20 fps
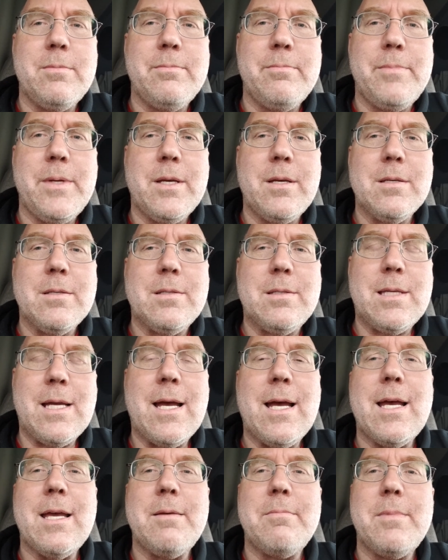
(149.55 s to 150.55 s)
because
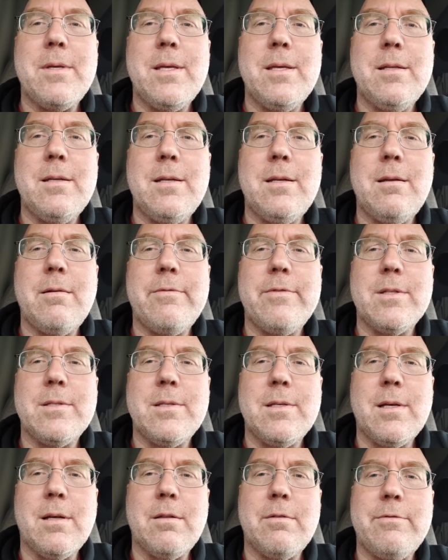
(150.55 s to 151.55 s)
time in and of
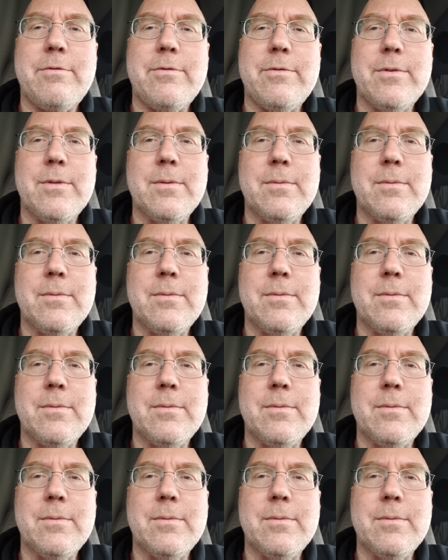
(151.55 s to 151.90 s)
itself